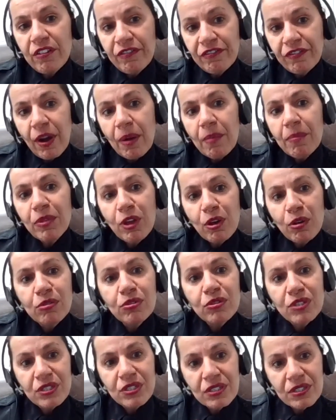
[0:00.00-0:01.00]
from
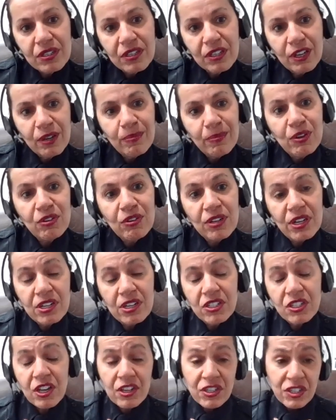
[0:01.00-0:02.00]
the
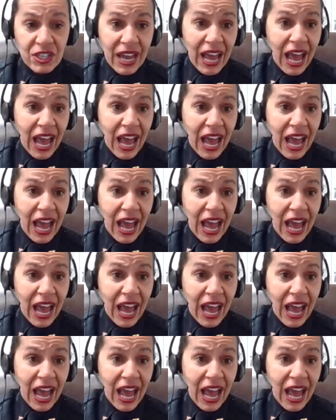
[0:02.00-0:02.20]
communities as to